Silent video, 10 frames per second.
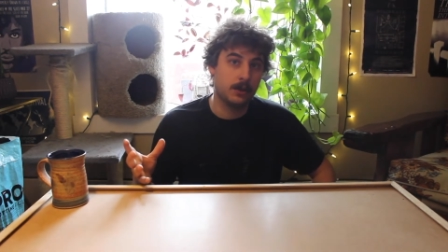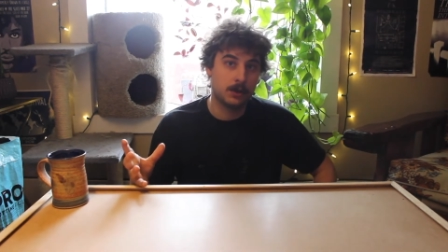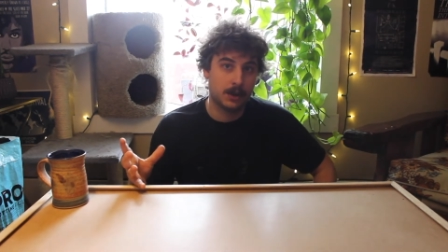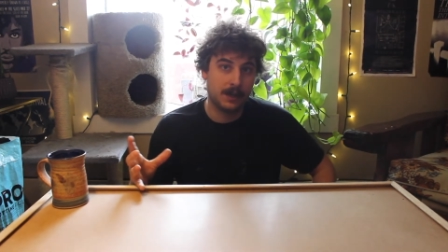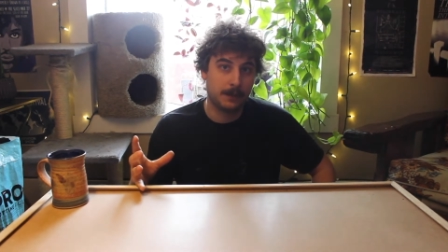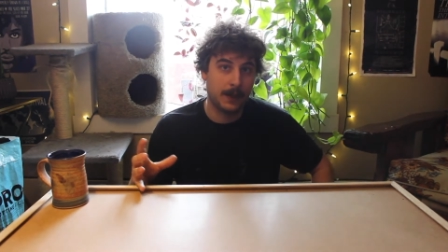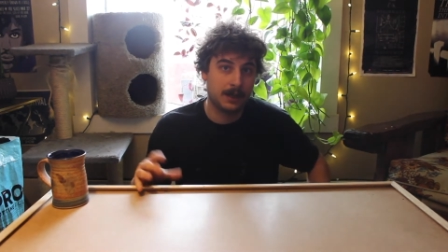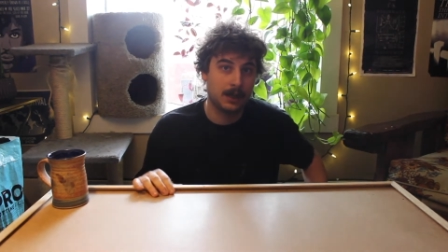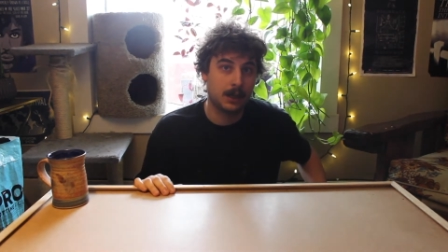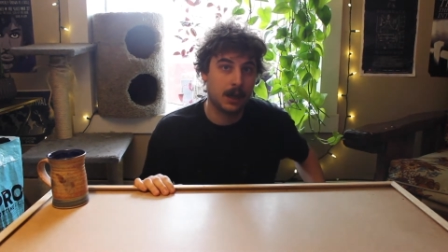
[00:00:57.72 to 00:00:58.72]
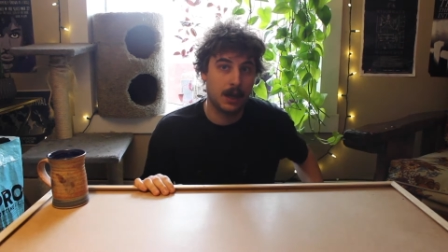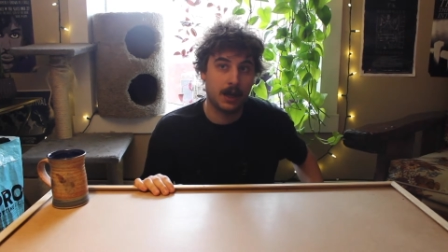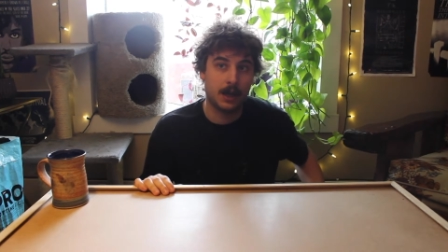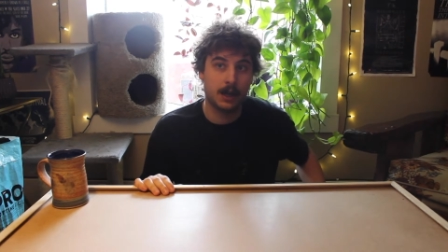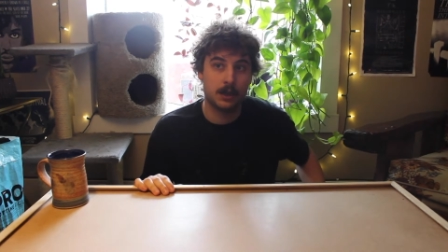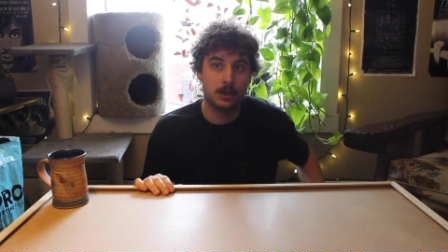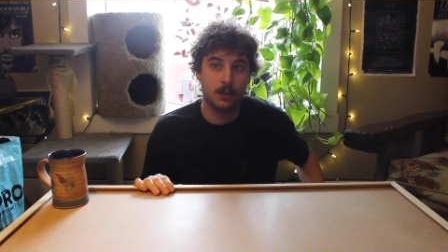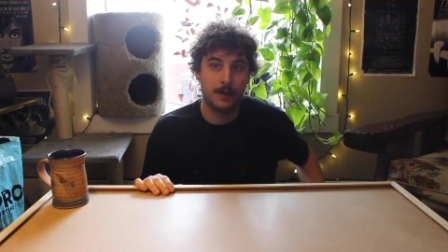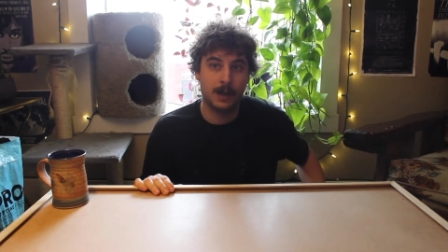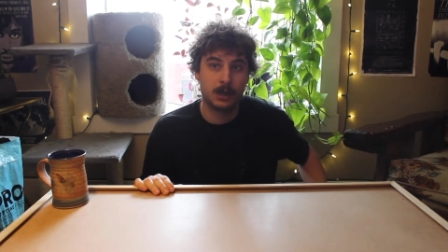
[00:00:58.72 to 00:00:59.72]
you are transplanting,
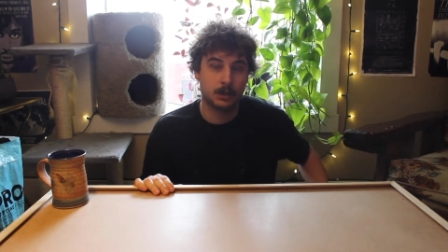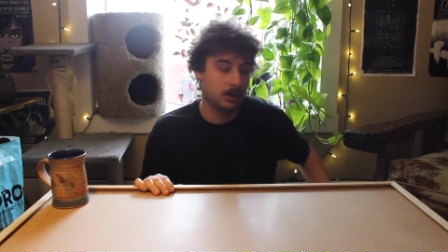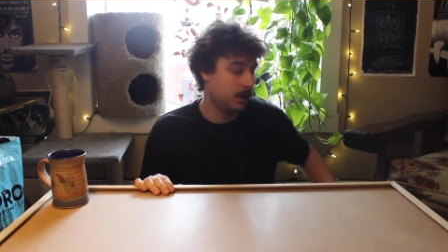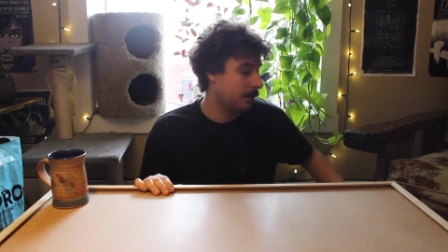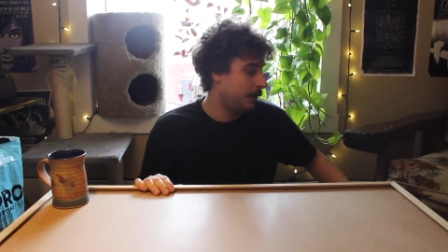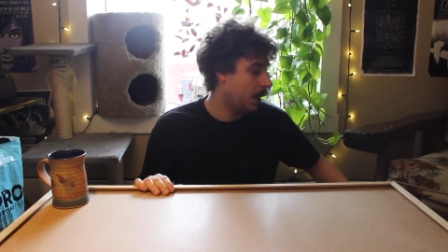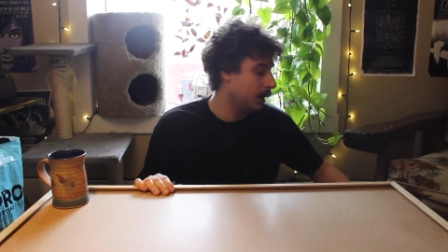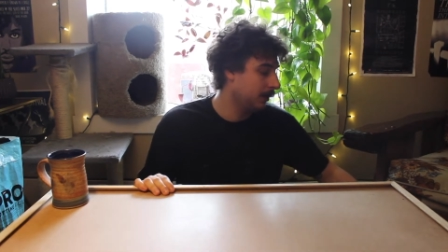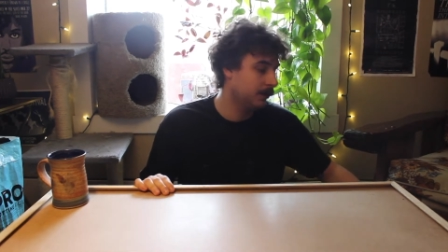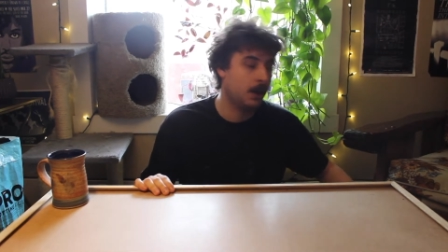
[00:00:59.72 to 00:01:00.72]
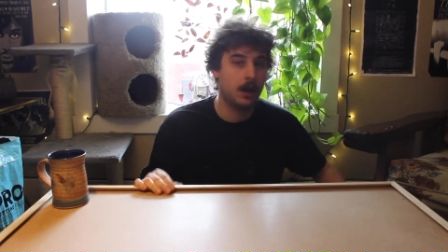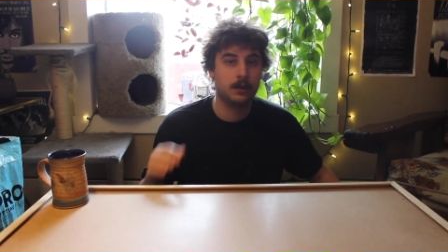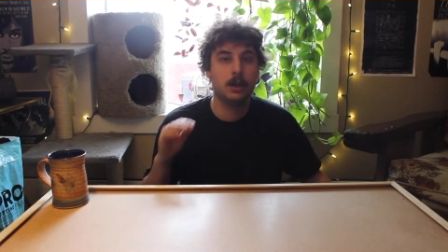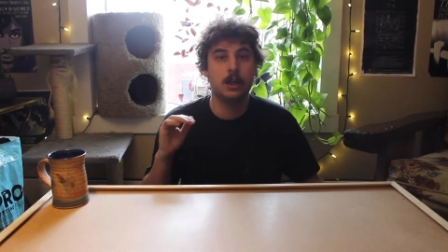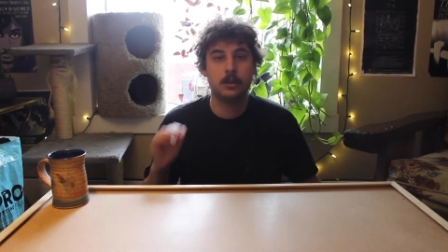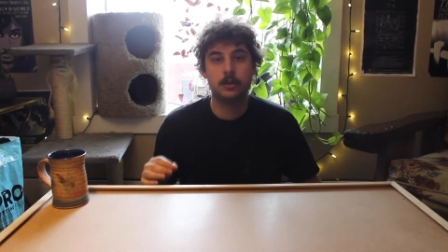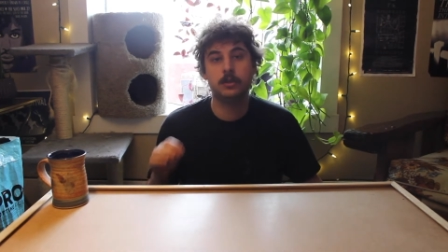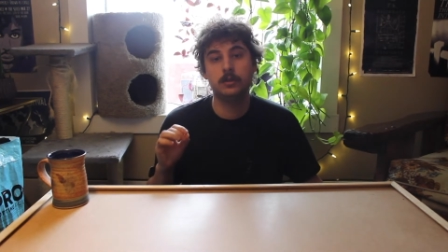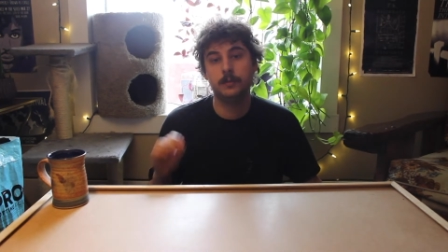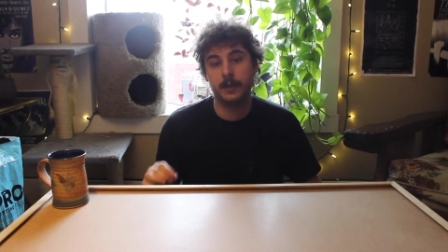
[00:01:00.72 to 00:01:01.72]
you are making sure that the pot is not
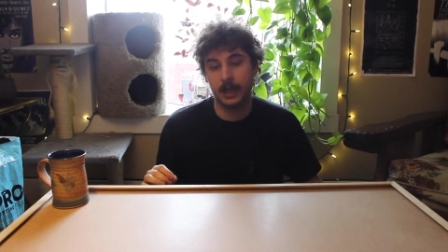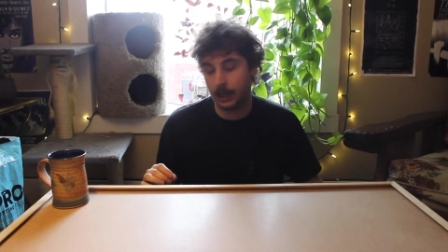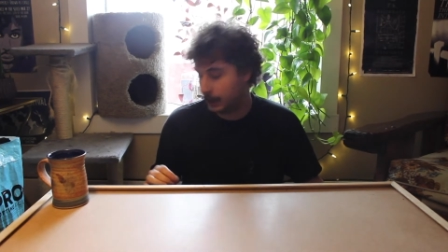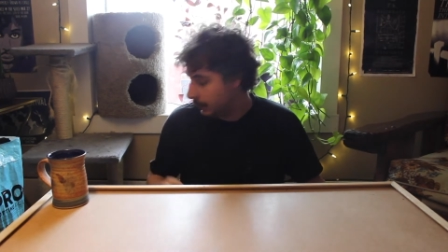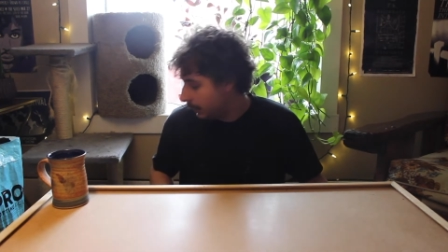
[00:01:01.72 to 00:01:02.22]
too big.